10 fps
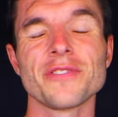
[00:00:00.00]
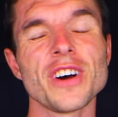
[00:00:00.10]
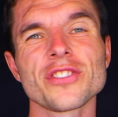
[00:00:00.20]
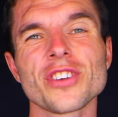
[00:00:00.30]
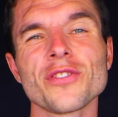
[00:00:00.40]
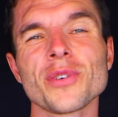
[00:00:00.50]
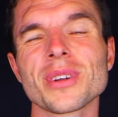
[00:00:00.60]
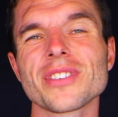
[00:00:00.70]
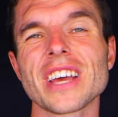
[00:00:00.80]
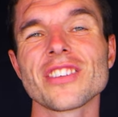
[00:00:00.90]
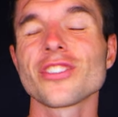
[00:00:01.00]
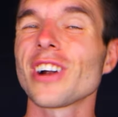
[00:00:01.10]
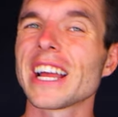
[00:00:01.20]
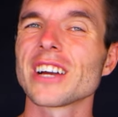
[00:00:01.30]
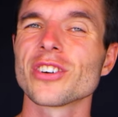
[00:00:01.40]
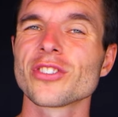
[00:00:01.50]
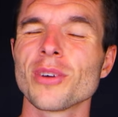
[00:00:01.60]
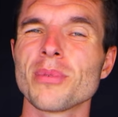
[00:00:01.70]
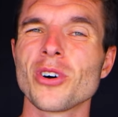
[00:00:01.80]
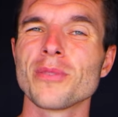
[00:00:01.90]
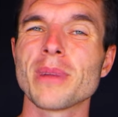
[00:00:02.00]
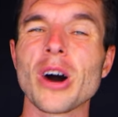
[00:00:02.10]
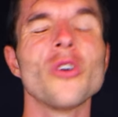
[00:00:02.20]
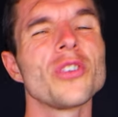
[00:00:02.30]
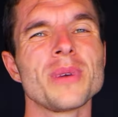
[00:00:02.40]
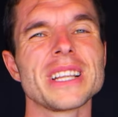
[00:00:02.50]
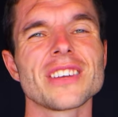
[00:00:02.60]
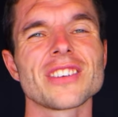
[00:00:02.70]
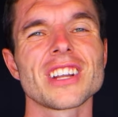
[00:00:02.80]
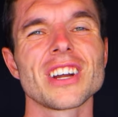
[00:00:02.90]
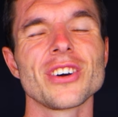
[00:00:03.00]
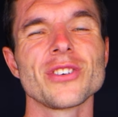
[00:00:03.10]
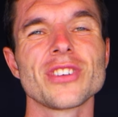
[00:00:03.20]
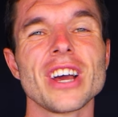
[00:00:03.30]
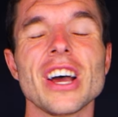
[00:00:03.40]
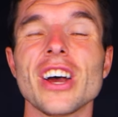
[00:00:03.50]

First off, I want to say sorry I ain't got a top on, but all the windows are closed,